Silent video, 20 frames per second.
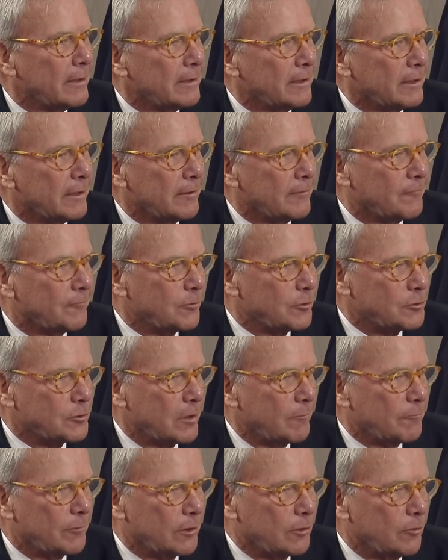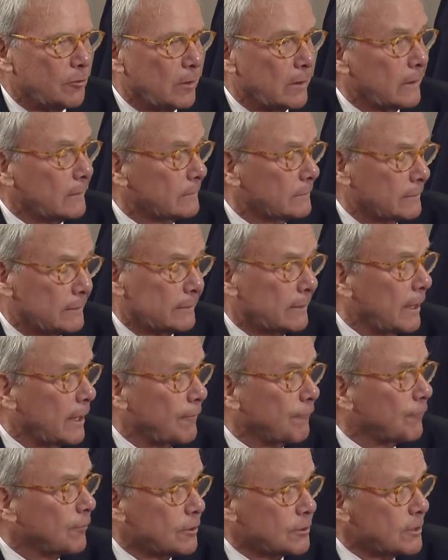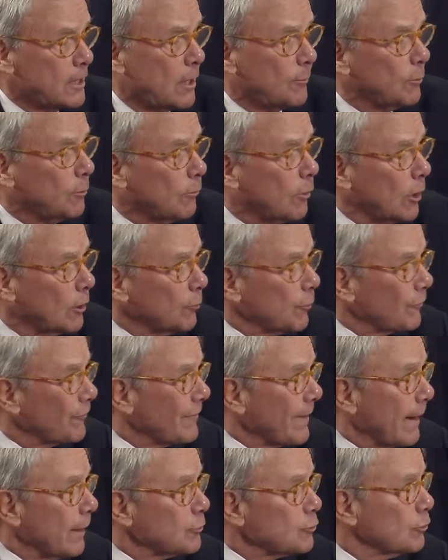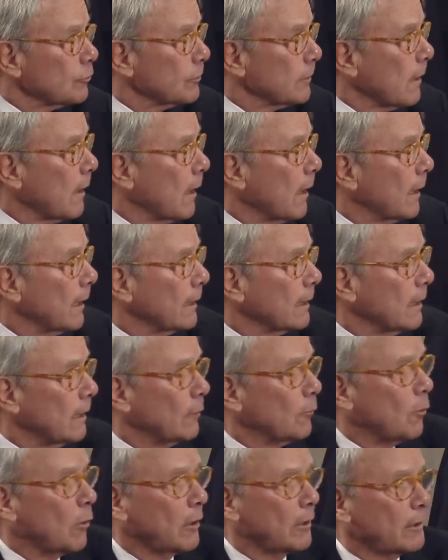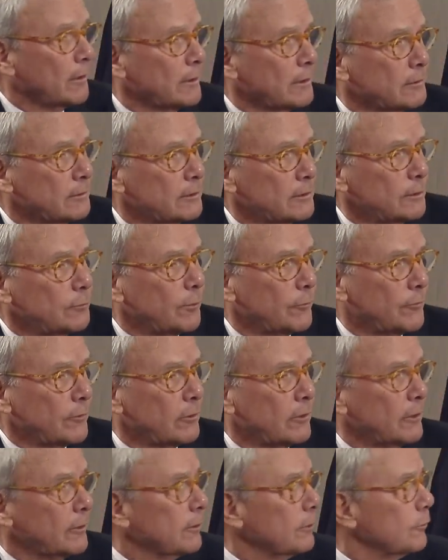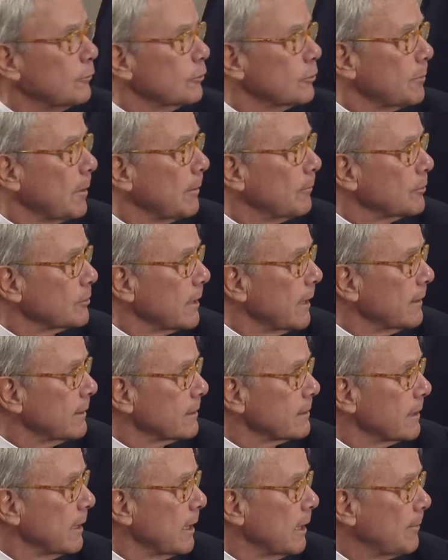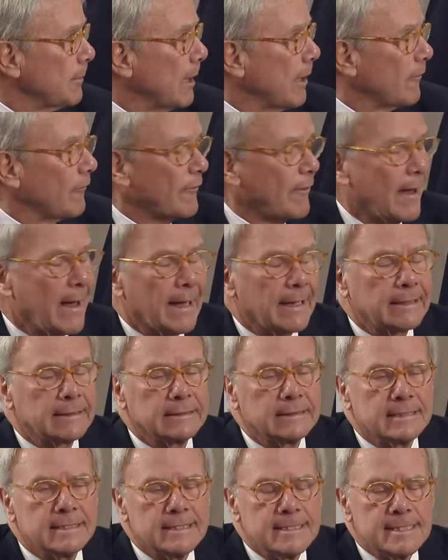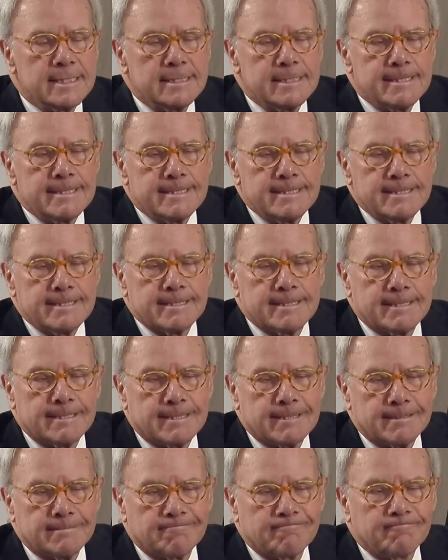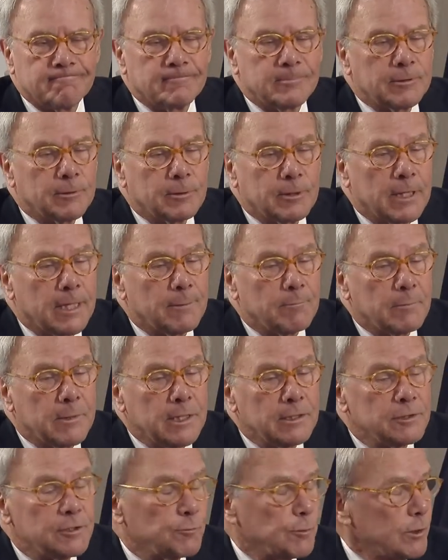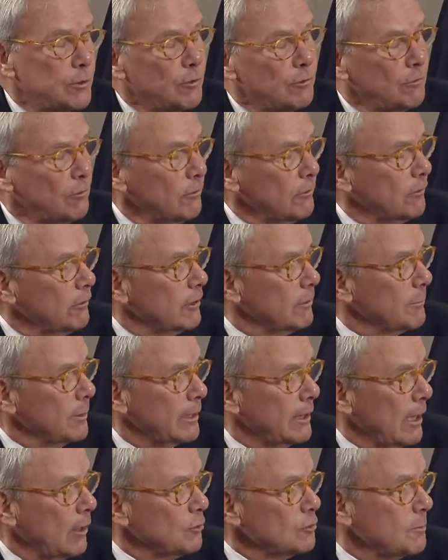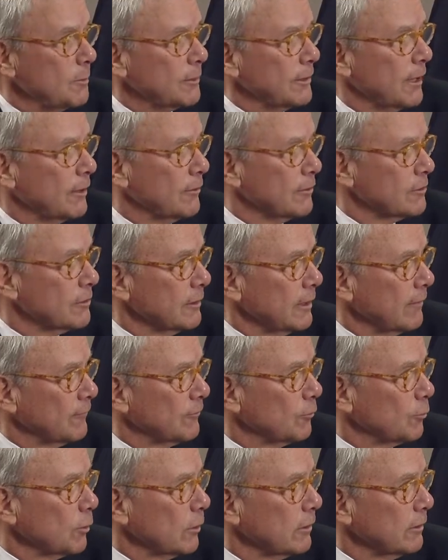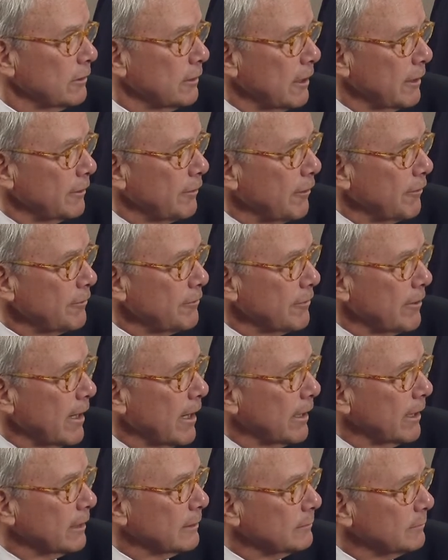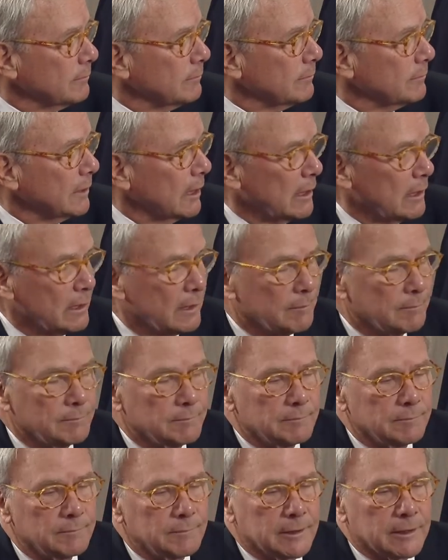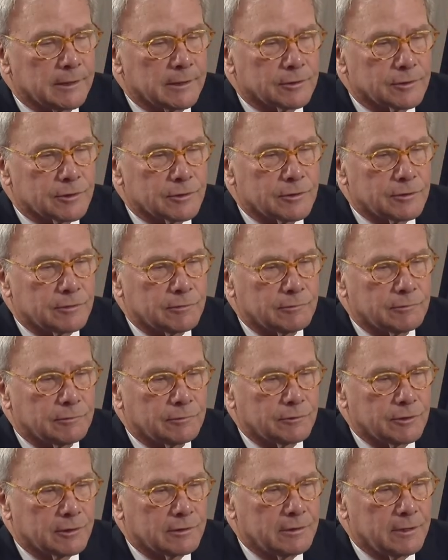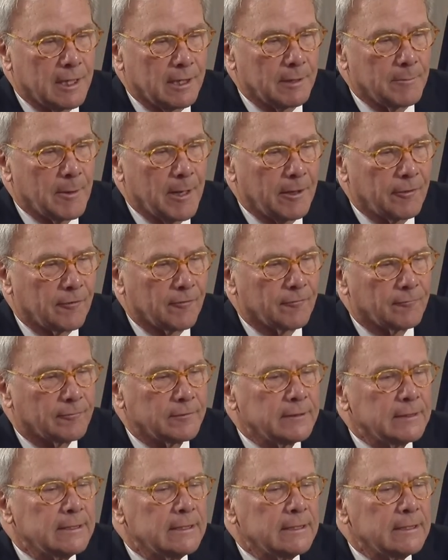And if there's something going today, for example, Margaret Thatcher dying, I wanted to see what the London newspapers had to say about that um, it means that we no longer can be couch potatoes. You have to work a lot harder at it uh, because it's just not a matter of